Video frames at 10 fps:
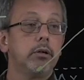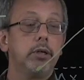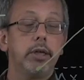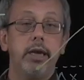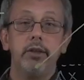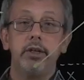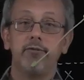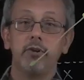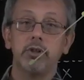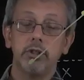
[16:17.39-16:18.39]
Okay, the
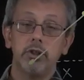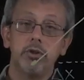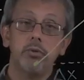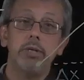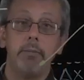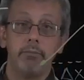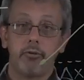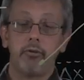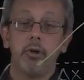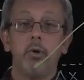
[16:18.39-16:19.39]
difference in the two
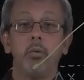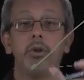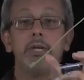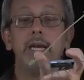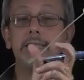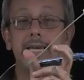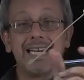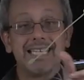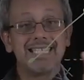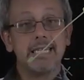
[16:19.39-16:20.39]
depths. Well, the delta
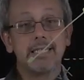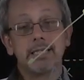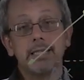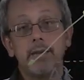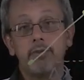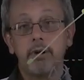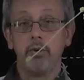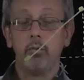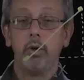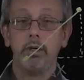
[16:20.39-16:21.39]
x stays the same for
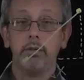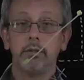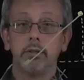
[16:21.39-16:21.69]
every one